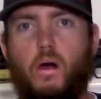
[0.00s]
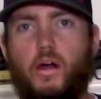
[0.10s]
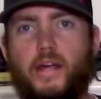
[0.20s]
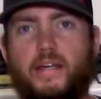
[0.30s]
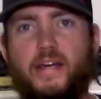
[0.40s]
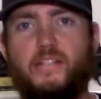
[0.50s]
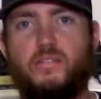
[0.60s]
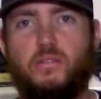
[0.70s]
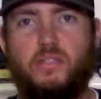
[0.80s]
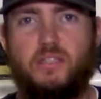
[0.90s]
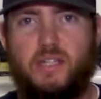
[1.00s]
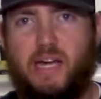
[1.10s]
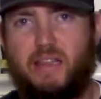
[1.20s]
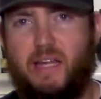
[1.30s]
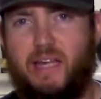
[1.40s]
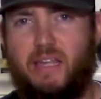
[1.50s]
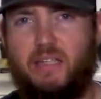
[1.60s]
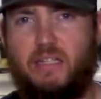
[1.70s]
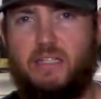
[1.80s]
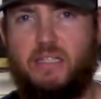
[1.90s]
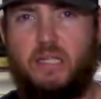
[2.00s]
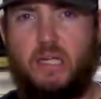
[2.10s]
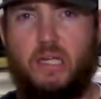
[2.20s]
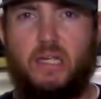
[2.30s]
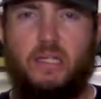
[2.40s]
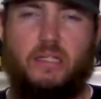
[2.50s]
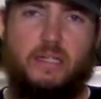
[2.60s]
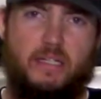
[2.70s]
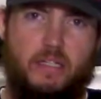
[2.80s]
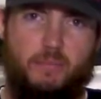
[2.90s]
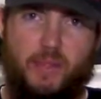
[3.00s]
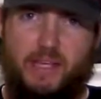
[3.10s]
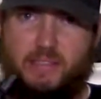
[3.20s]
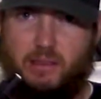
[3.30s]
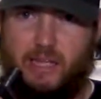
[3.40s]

Alright guys, so the Skylight L E D kit Um, has a